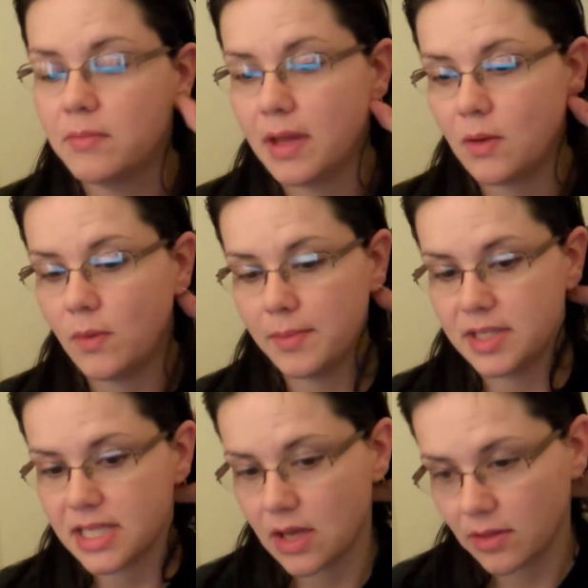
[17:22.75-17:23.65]
my
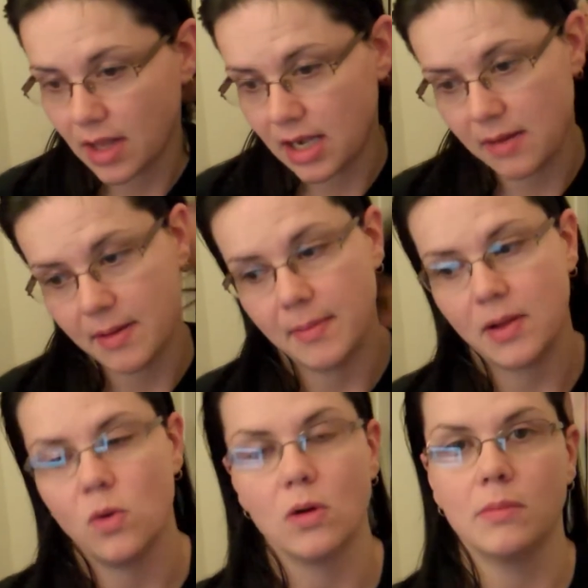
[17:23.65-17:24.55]
women's health lady about my
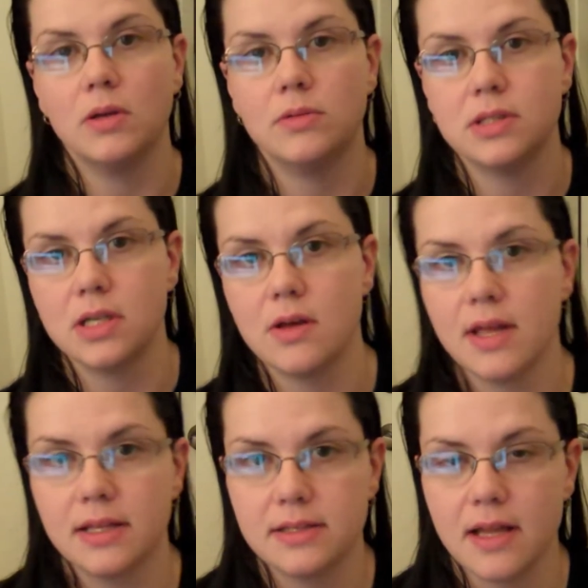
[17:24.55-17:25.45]
hormones and all
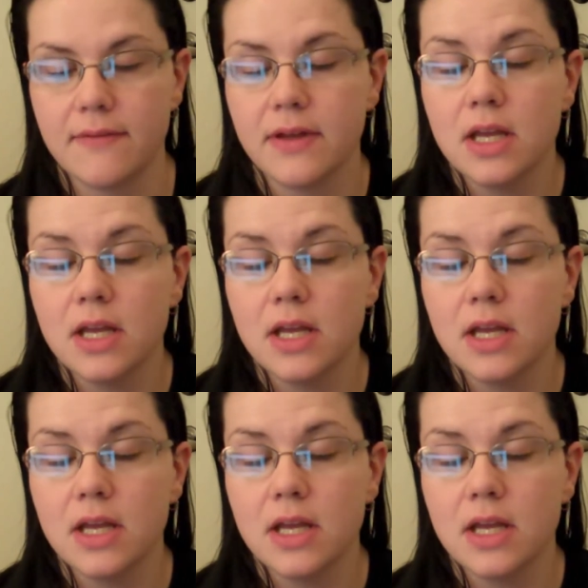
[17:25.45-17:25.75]
that stuff.